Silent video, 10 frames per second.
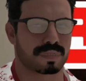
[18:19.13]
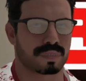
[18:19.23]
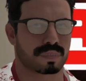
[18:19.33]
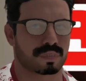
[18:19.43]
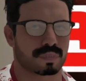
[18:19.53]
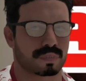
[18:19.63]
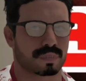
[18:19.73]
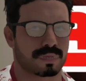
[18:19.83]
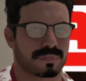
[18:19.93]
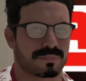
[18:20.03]
But right
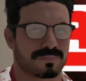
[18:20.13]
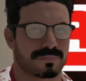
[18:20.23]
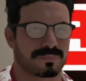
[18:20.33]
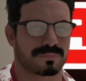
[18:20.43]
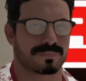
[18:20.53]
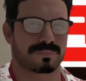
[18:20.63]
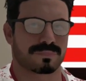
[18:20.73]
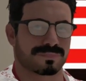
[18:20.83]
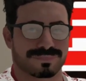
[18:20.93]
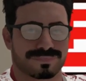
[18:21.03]
now, this is about
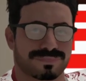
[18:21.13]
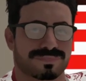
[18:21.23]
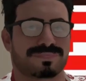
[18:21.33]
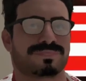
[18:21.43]
RCCW.